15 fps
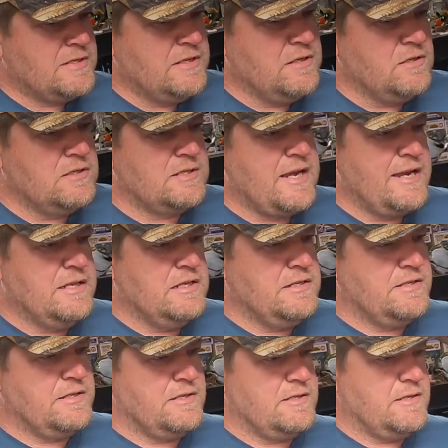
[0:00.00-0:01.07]
steel
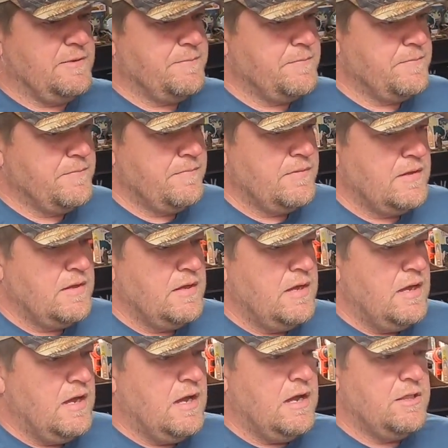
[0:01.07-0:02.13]
stainless.
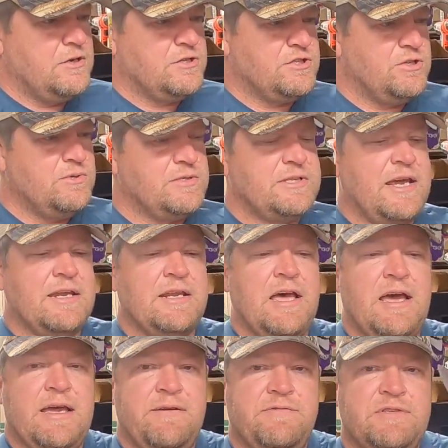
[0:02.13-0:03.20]
There's 2 steak
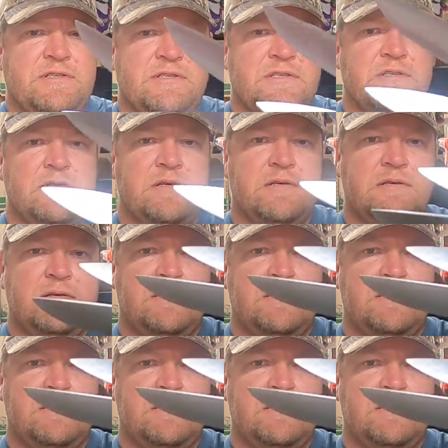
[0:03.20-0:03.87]
knives